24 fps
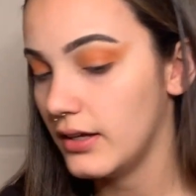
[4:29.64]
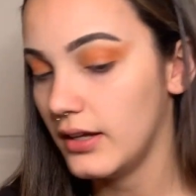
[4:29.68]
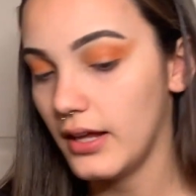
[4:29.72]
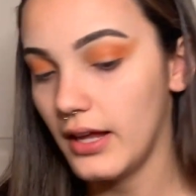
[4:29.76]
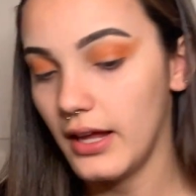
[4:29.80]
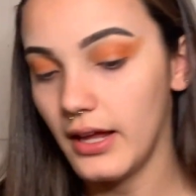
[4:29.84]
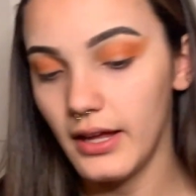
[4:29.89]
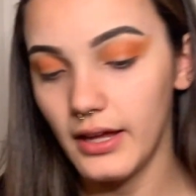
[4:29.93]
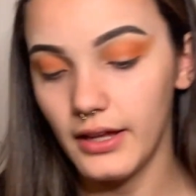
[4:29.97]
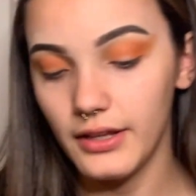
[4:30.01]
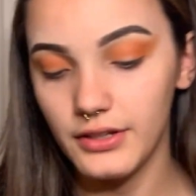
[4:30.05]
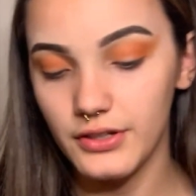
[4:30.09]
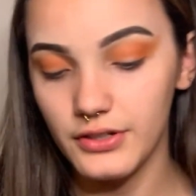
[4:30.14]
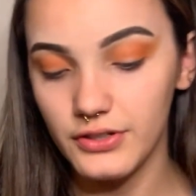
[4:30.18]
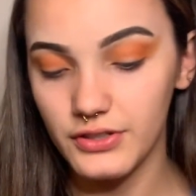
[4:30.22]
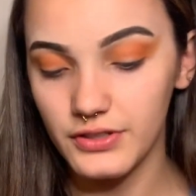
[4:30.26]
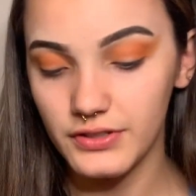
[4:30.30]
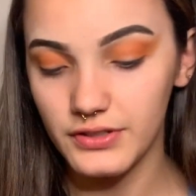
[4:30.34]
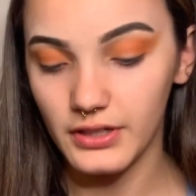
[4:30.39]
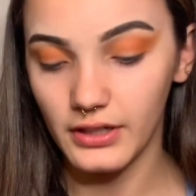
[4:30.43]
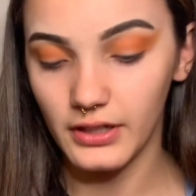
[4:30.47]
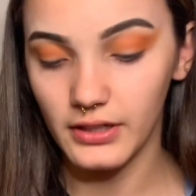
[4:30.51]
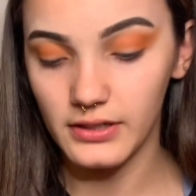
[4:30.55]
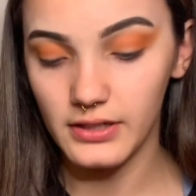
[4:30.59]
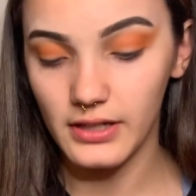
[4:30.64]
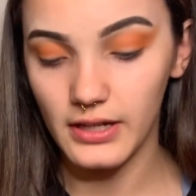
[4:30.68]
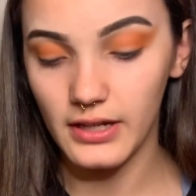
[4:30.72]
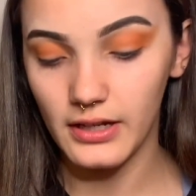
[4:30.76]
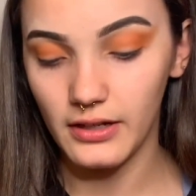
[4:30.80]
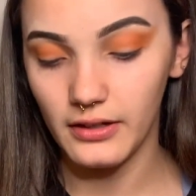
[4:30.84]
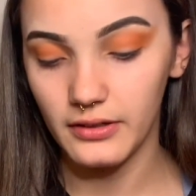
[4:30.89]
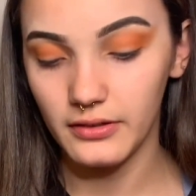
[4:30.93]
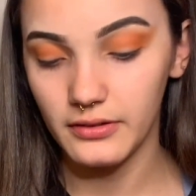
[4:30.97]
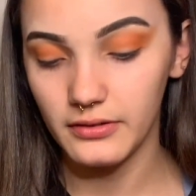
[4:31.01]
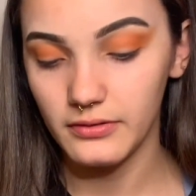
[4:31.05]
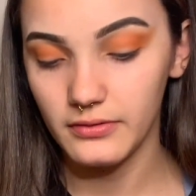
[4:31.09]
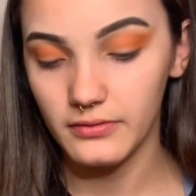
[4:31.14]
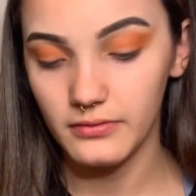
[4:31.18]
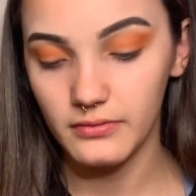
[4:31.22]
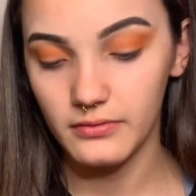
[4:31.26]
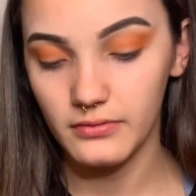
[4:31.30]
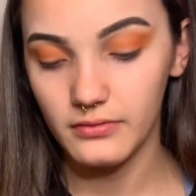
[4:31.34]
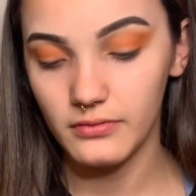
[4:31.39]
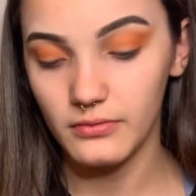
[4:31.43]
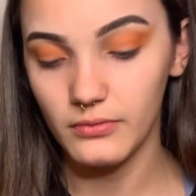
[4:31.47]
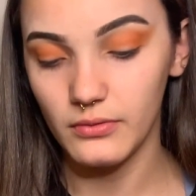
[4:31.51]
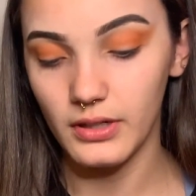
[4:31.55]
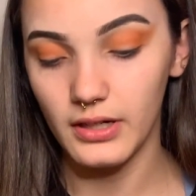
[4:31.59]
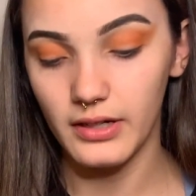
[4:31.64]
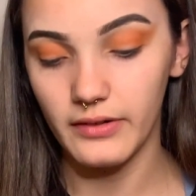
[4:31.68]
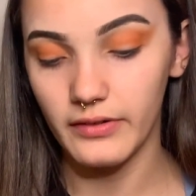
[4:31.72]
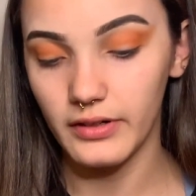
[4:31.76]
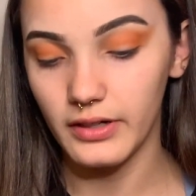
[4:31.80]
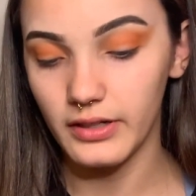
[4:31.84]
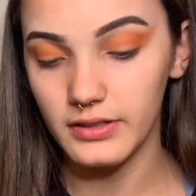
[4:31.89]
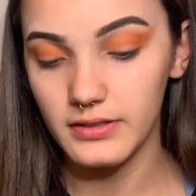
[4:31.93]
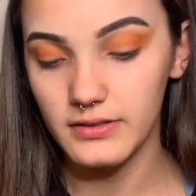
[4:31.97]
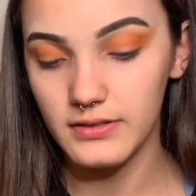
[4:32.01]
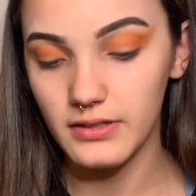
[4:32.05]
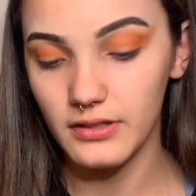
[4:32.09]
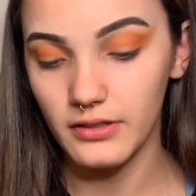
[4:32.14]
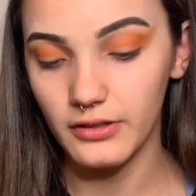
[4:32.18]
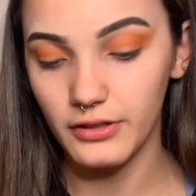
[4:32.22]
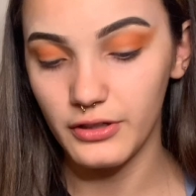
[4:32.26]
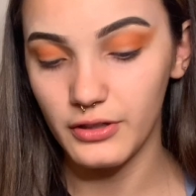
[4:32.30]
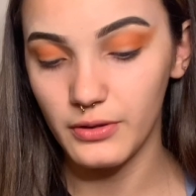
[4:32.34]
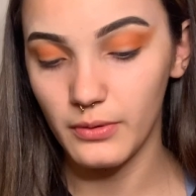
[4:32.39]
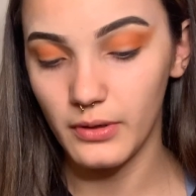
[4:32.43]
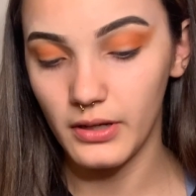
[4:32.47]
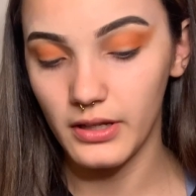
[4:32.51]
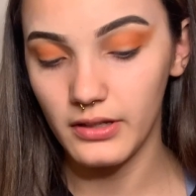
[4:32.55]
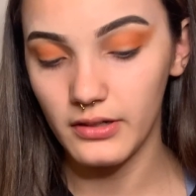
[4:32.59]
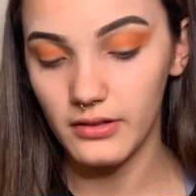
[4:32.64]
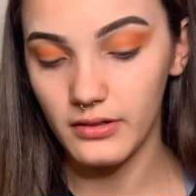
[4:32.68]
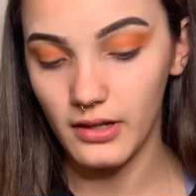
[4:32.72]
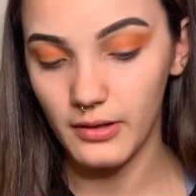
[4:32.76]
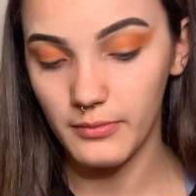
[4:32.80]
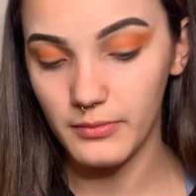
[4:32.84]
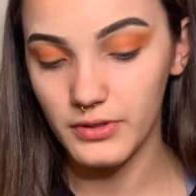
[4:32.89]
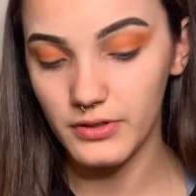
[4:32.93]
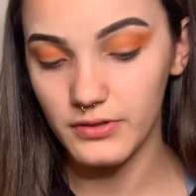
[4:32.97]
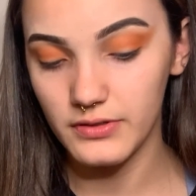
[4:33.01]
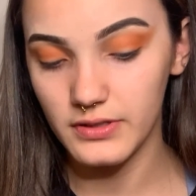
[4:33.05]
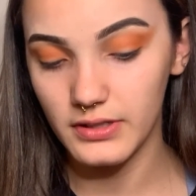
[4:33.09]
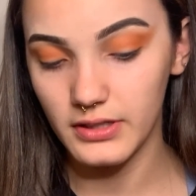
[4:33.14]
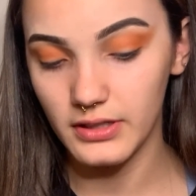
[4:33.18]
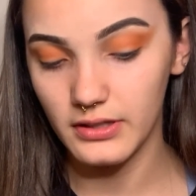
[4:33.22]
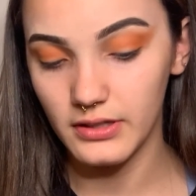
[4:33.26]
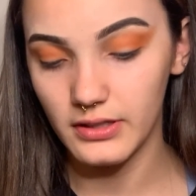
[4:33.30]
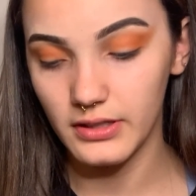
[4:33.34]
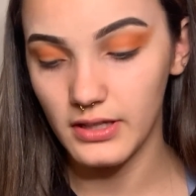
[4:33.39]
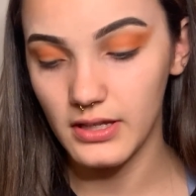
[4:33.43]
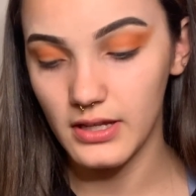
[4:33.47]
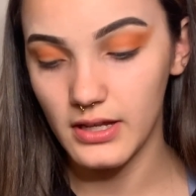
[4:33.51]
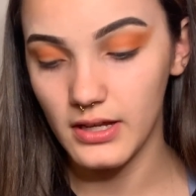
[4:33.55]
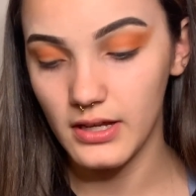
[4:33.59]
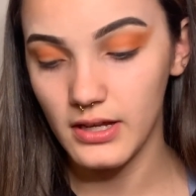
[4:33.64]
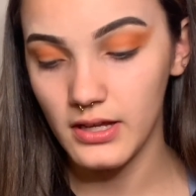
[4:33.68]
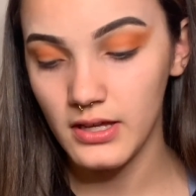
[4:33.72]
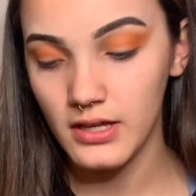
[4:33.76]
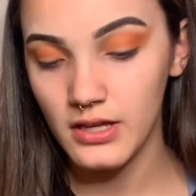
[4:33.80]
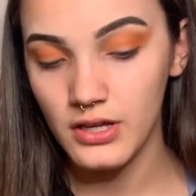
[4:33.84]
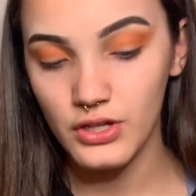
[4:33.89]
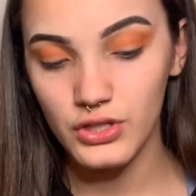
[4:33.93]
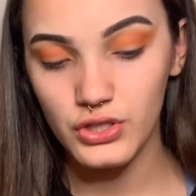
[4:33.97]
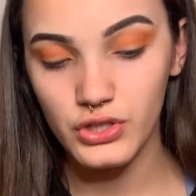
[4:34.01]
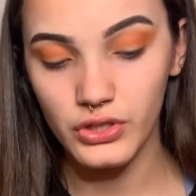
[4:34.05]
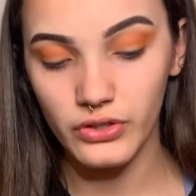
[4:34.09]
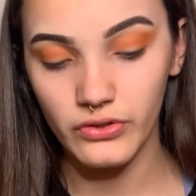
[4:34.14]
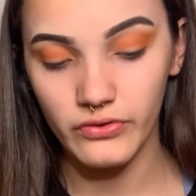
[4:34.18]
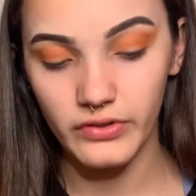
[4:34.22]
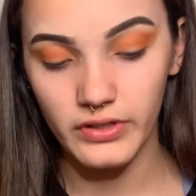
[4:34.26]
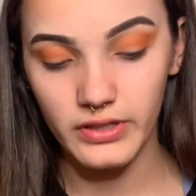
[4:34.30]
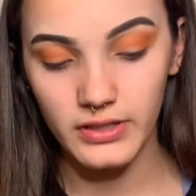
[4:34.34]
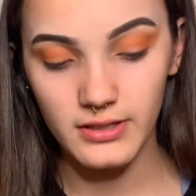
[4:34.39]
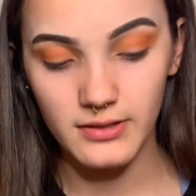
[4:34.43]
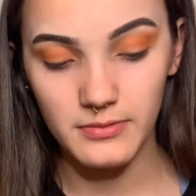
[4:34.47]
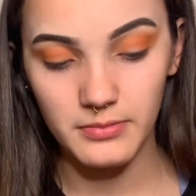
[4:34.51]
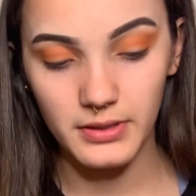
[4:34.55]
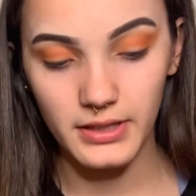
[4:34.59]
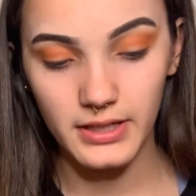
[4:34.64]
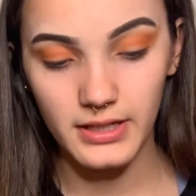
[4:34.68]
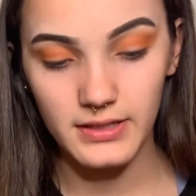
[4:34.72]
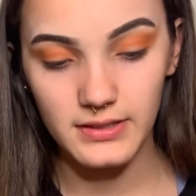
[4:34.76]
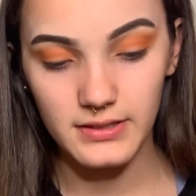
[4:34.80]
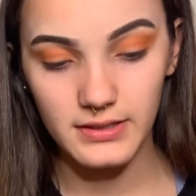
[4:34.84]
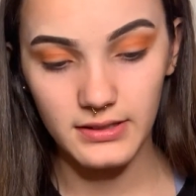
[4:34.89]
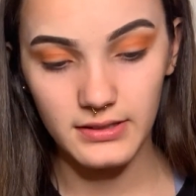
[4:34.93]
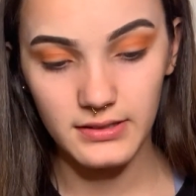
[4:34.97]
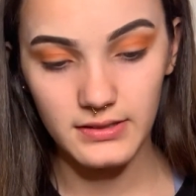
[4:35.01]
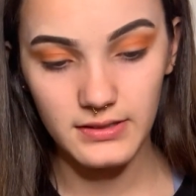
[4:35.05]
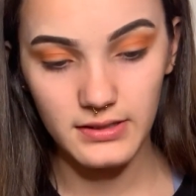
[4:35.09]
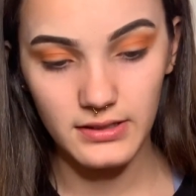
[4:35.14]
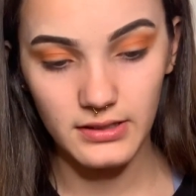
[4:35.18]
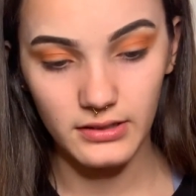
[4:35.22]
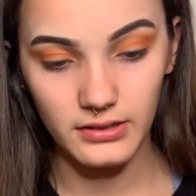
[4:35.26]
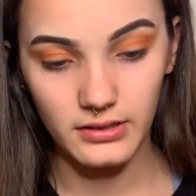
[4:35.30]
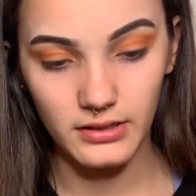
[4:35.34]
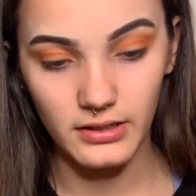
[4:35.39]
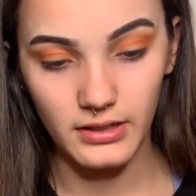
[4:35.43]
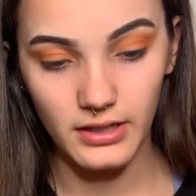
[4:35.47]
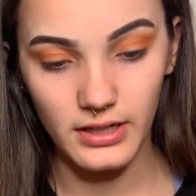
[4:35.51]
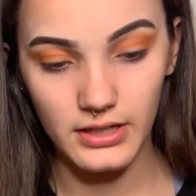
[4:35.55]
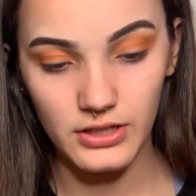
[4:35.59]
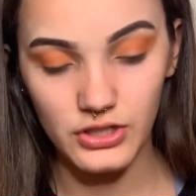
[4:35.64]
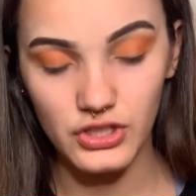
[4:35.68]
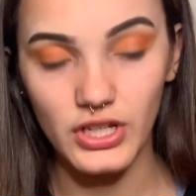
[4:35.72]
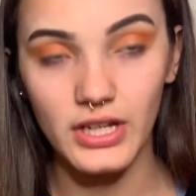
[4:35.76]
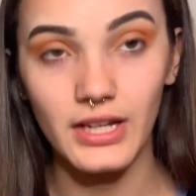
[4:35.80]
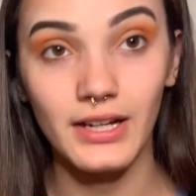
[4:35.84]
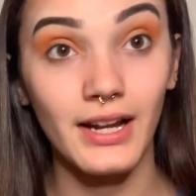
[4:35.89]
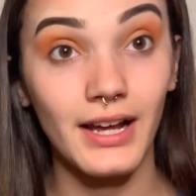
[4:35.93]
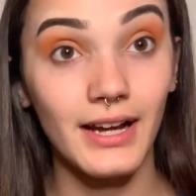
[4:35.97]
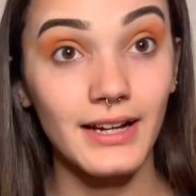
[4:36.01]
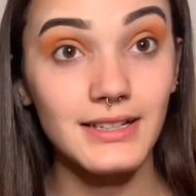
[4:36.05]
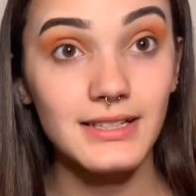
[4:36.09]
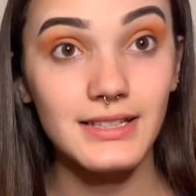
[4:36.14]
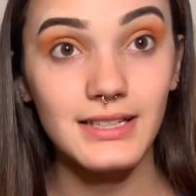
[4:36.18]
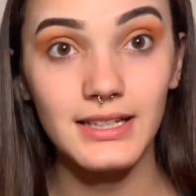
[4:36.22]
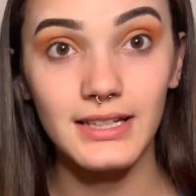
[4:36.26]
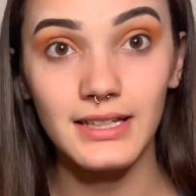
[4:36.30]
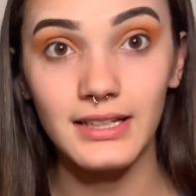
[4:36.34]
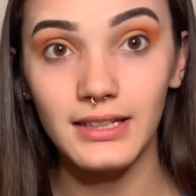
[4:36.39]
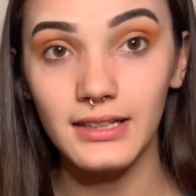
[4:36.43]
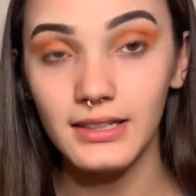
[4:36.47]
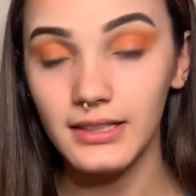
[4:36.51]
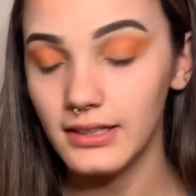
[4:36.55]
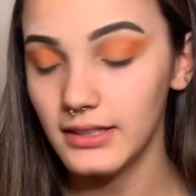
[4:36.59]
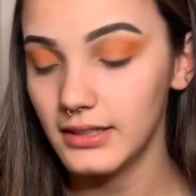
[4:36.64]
and you're just going to take whatever concealer you want. I'm using the Juvia's Place concealer in shade 19,